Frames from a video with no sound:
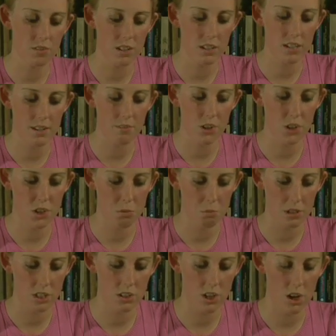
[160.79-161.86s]
their divergent
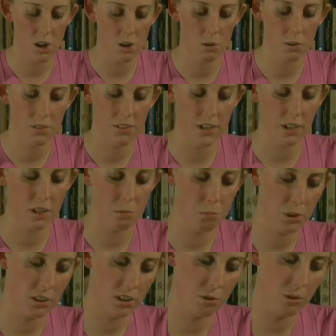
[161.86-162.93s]
big toe, they're going to put the